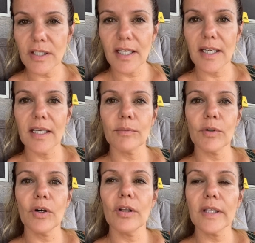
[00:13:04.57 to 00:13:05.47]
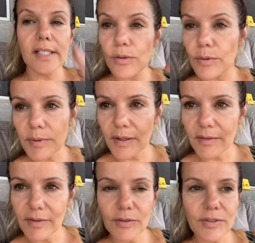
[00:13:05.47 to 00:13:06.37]
and we're all like scuba
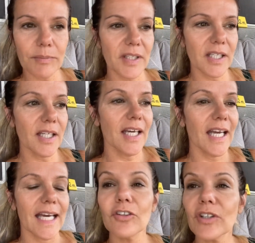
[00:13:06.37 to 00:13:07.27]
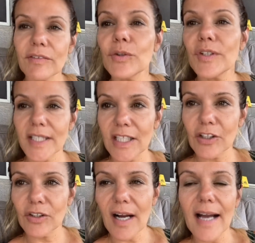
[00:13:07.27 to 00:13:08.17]
diving or something, and they'll give you
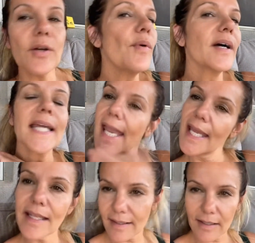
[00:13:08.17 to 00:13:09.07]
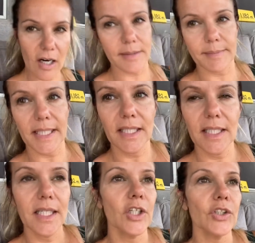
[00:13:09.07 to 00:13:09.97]
gear. I don't want anything on me.
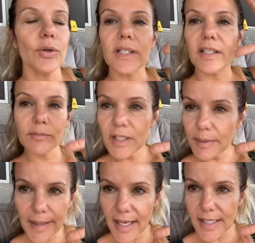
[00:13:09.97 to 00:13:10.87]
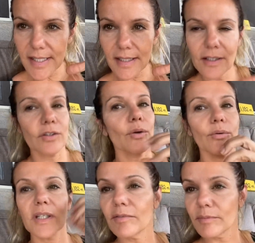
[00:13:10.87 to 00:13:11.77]
Don't give me a mask.
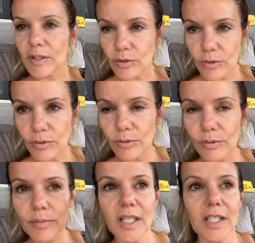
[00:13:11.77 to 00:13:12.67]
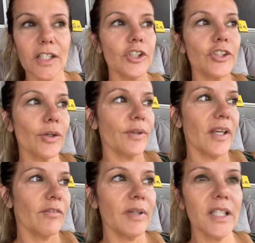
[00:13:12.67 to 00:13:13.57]
Don't give me a tube. Don't
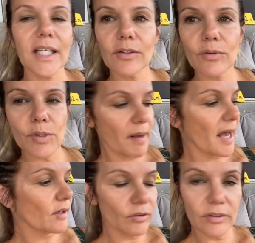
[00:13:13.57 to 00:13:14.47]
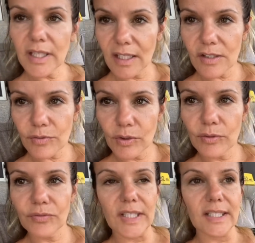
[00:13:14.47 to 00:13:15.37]
give me like those paddle things for your
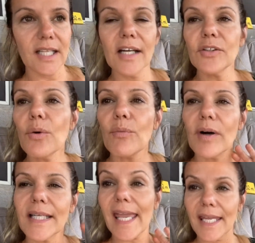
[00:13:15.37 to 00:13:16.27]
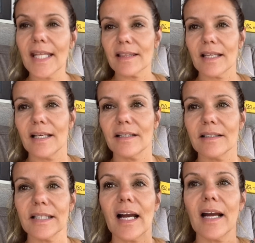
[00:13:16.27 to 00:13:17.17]
feet. I don't want anything.
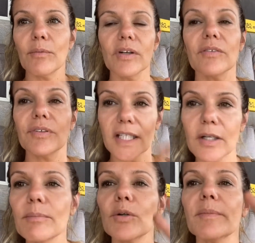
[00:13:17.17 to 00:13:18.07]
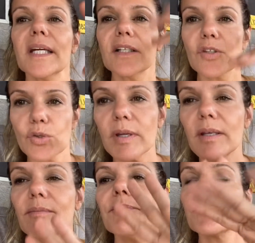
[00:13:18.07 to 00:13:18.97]
Like I want to feel like a mermaid and
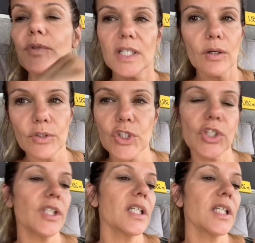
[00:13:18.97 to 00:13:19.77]
swim with the ocean,